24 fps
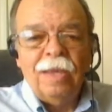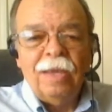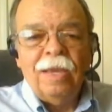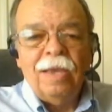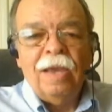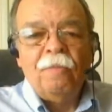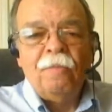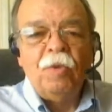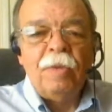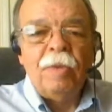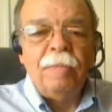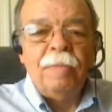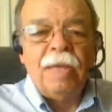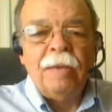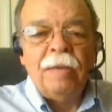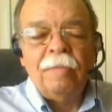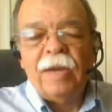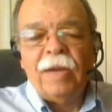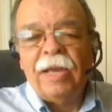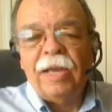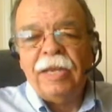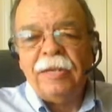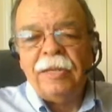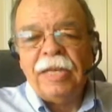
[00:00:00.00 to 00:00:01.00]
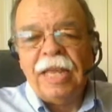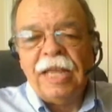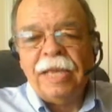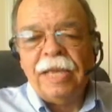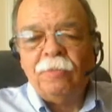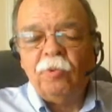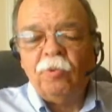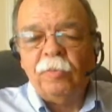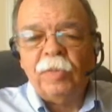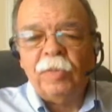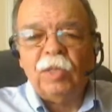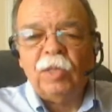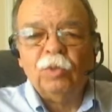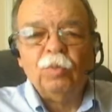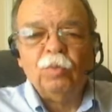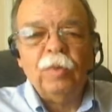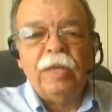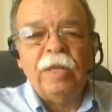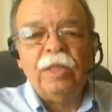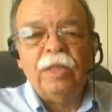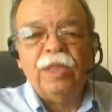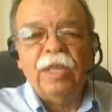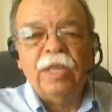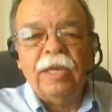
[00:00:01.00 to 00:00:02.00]
And we mean by enablement
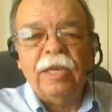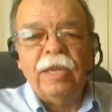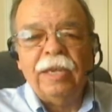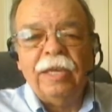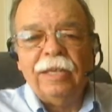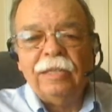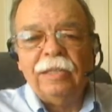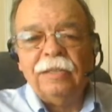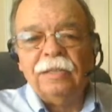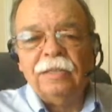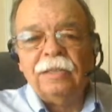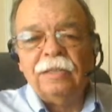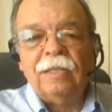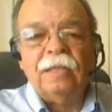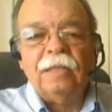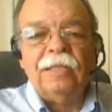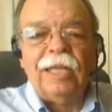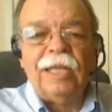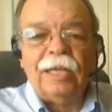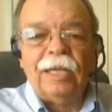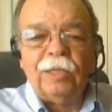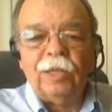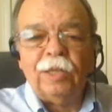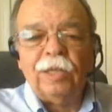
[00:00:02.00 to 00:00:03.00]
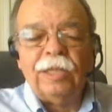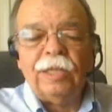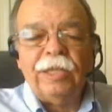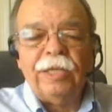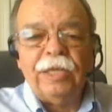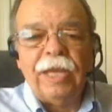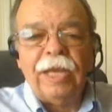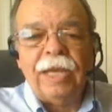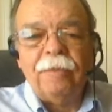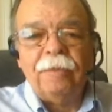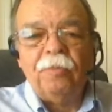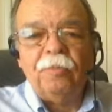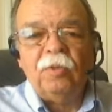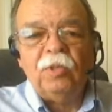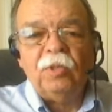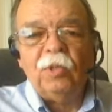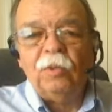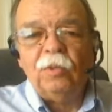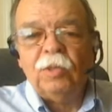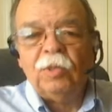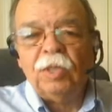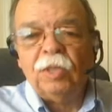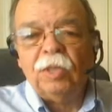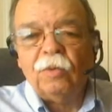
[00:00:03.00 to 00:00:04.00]
three things technically enabled
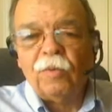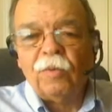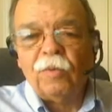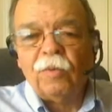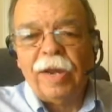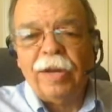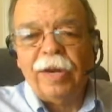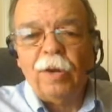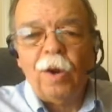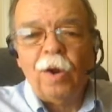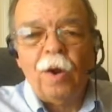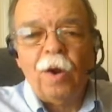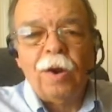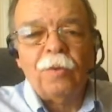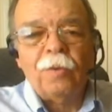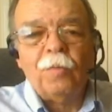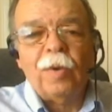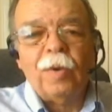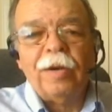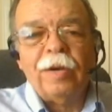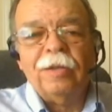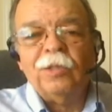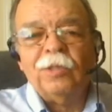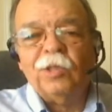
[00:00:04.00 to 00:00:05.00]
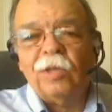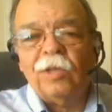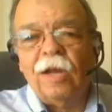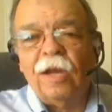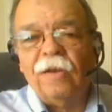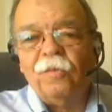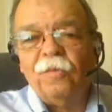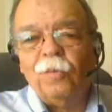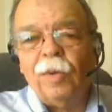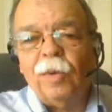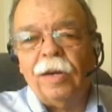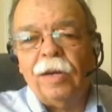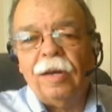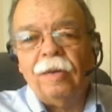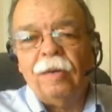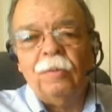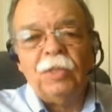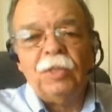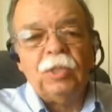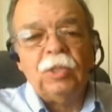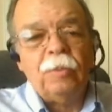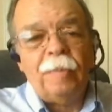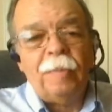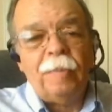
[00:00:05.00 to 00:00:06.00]
using the right hardware and software, which
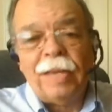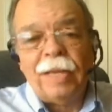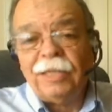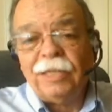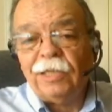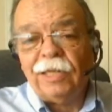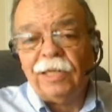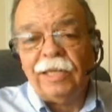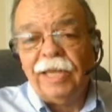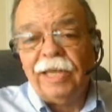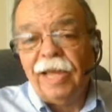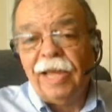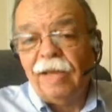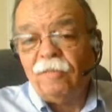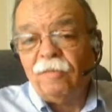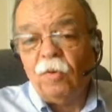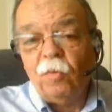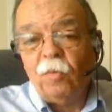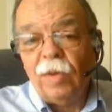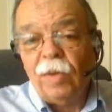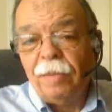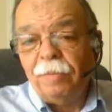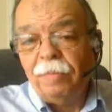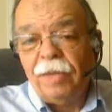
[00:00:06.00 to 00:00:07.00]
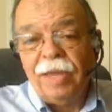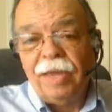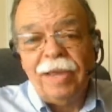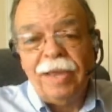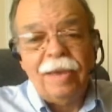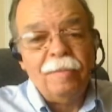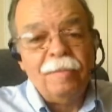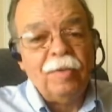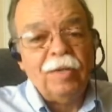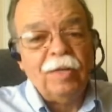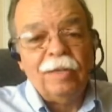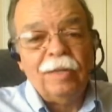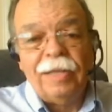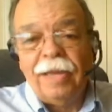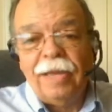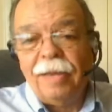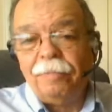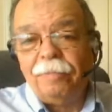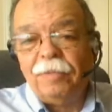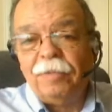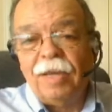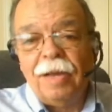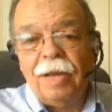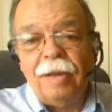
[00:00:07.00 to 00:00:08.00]
you basically have a webcam and a
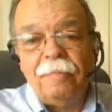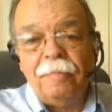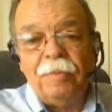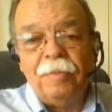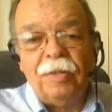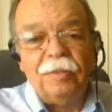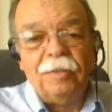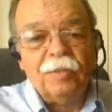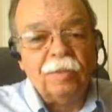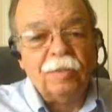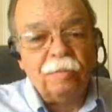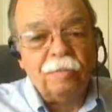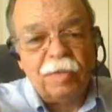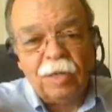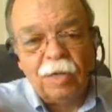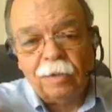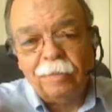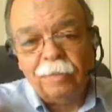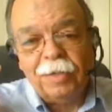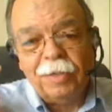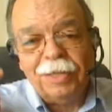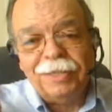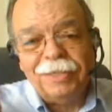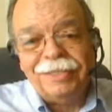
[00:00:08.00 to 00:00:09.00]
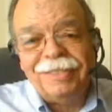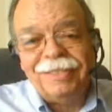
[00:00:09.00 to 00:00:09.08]
laptop and some earbuds